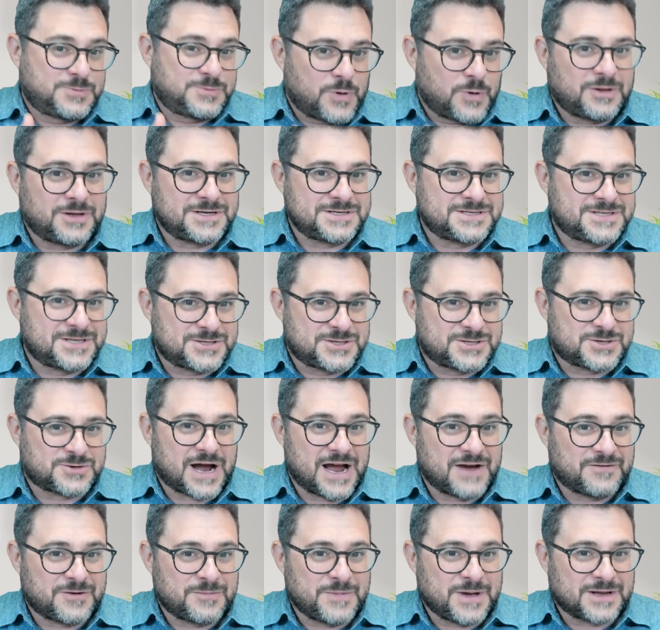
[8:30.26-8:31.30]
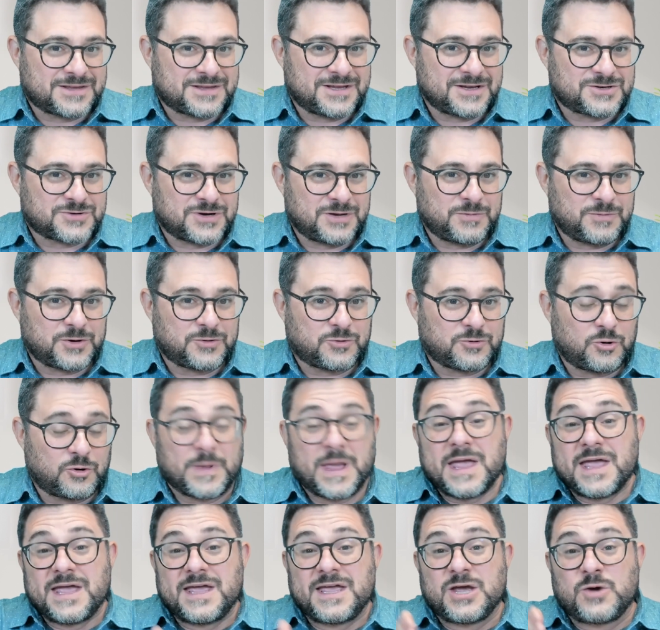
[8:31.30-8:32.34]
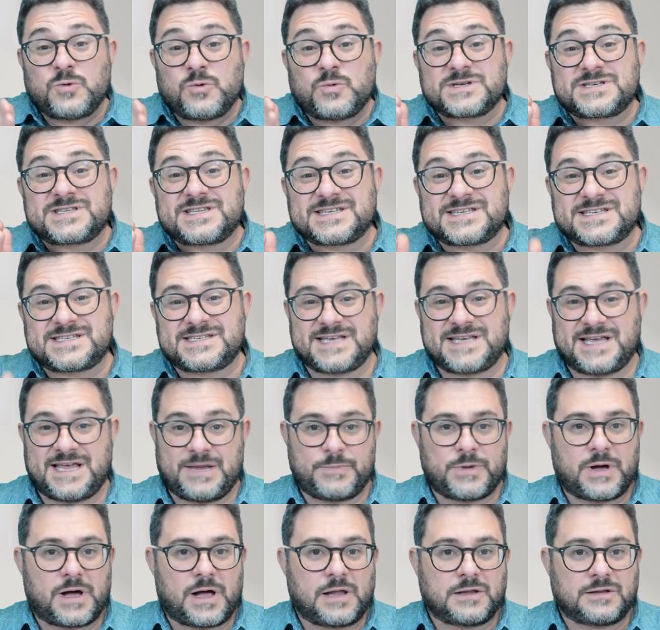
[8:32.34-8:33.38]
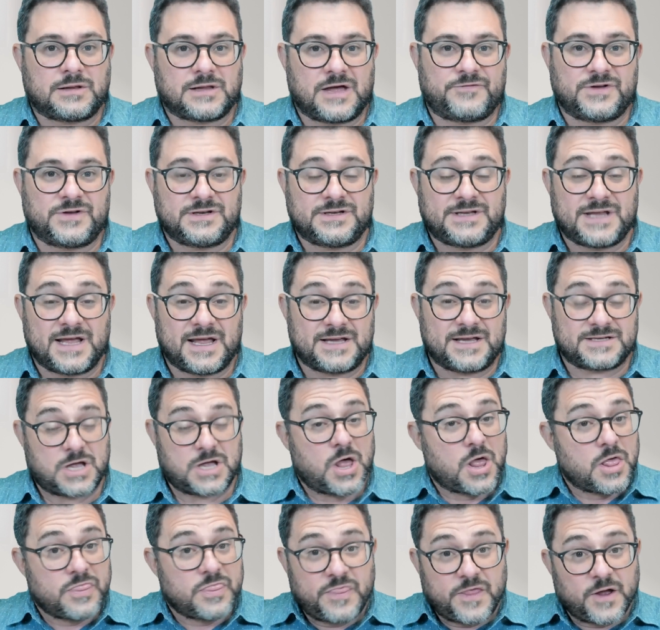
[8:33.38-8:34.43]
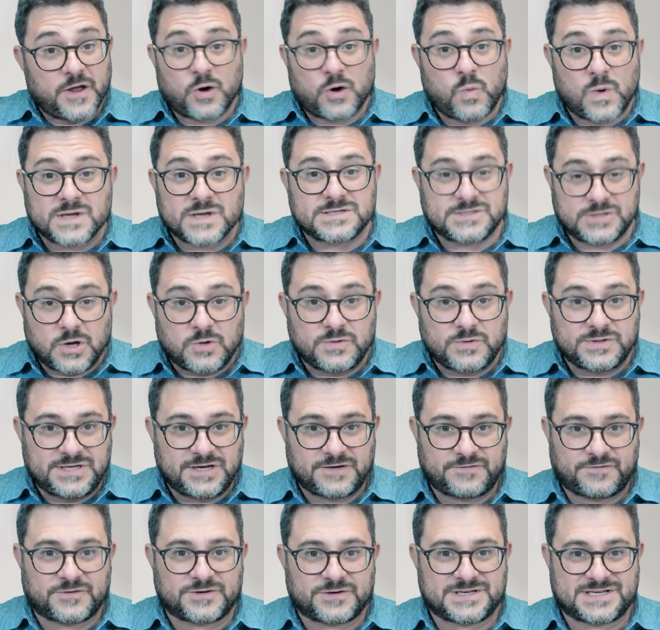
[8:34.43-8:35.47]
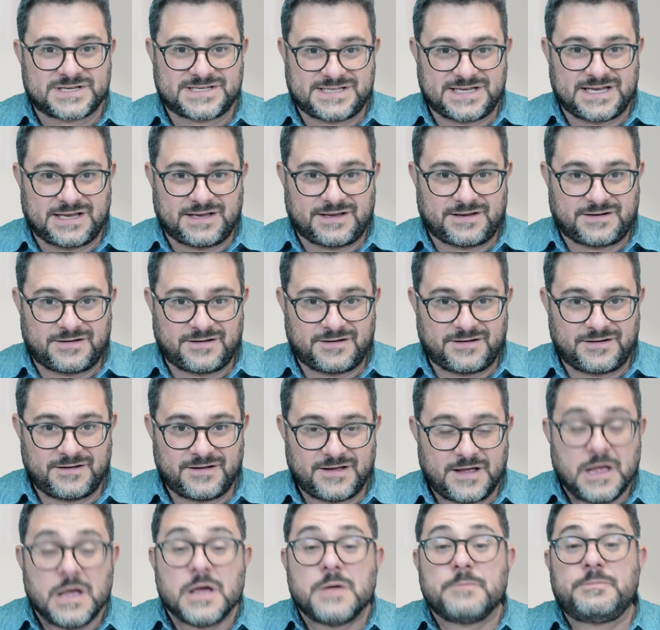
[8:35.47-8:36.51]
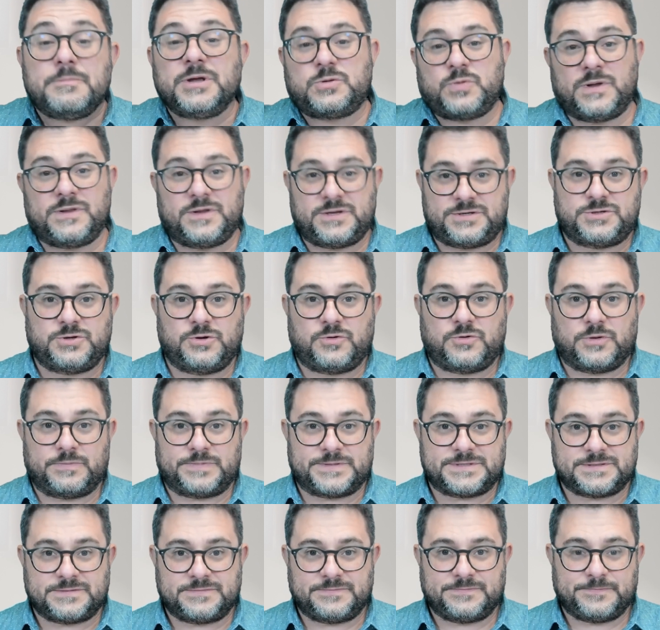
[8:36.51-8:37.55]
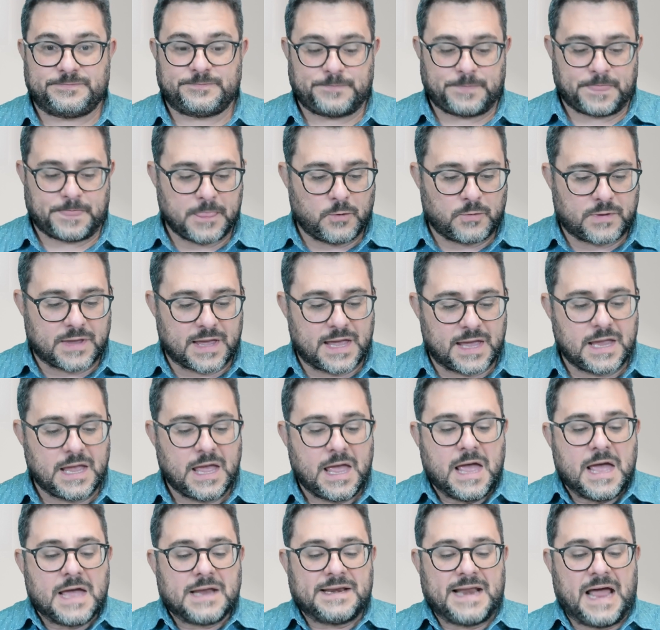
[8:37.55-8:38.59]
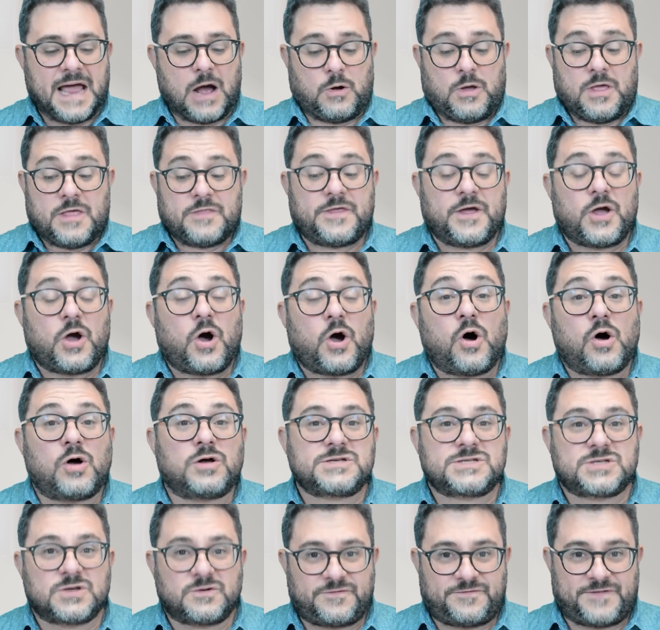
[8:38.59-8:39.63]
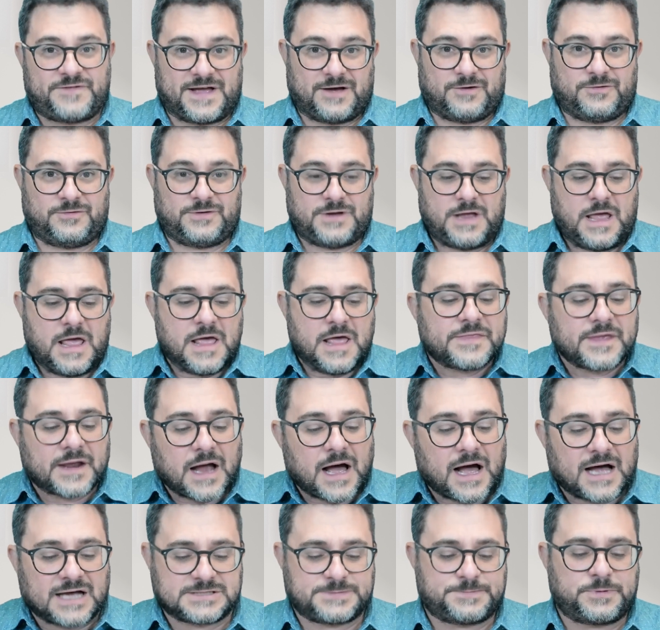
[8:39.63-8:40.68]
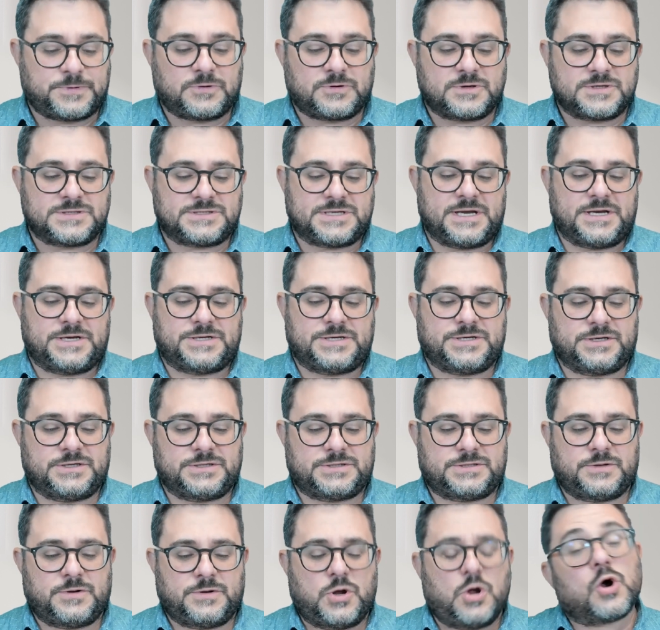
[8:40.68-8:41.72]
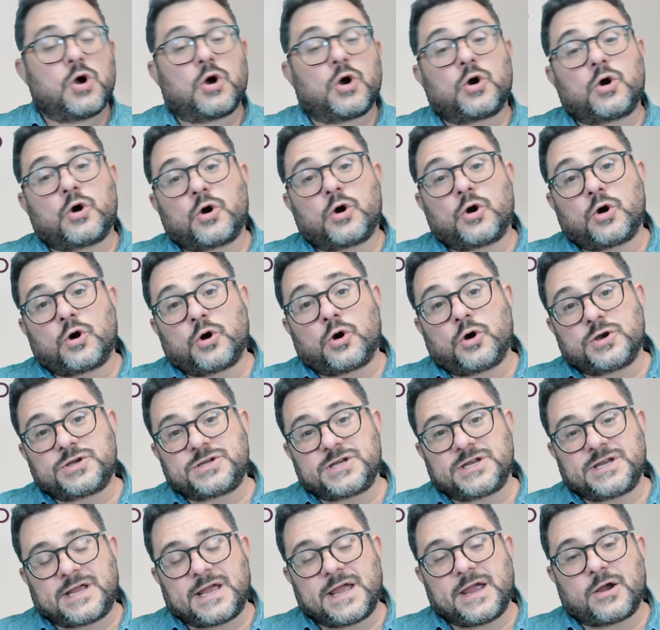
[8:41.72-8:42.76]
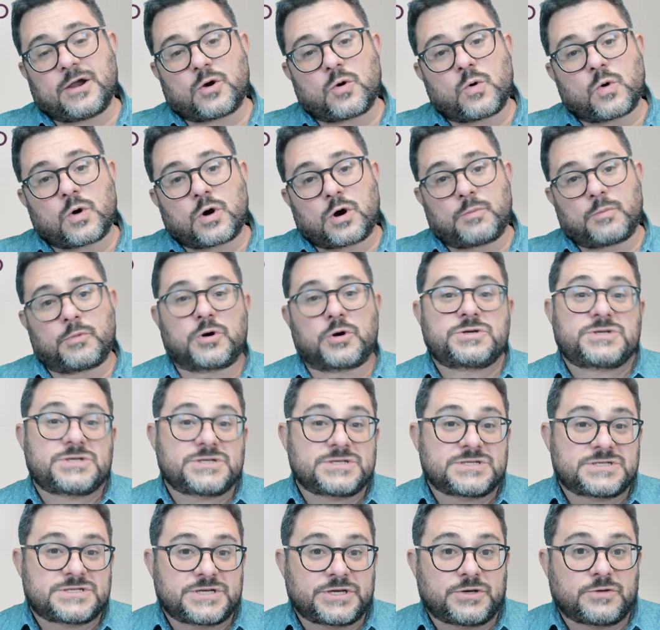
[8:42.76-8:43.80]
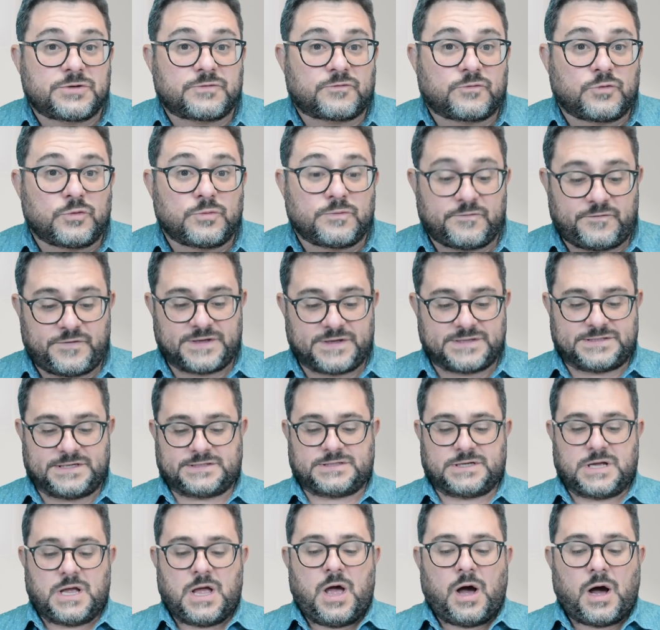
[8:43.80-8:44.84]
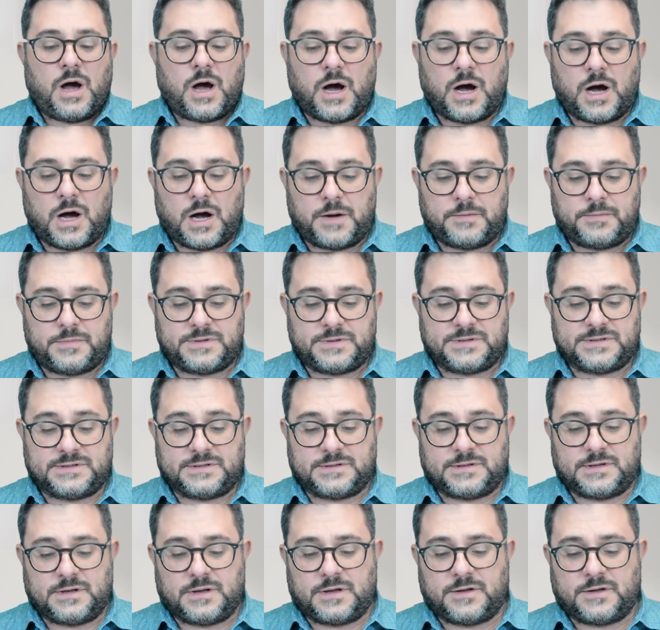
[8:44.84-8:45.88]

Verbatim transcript: as well as the ivermectin treatment group, it was the same 11 days. There was no difference seen between these two groups. Okay, now they also found that hospitalizations urgent care or emergency room visits, um,